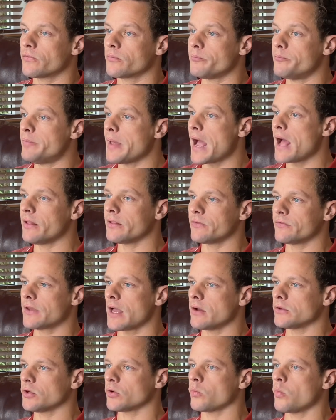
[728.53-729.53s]
balance
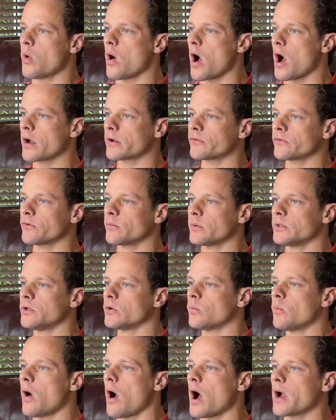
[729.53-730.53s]
out your walk. So when you're
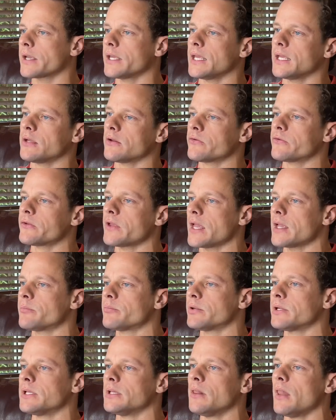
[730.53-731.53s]
walking, you're staying
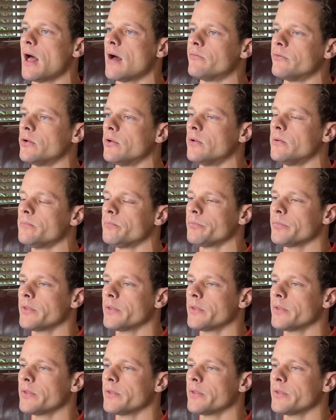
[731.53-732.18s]
pretty level.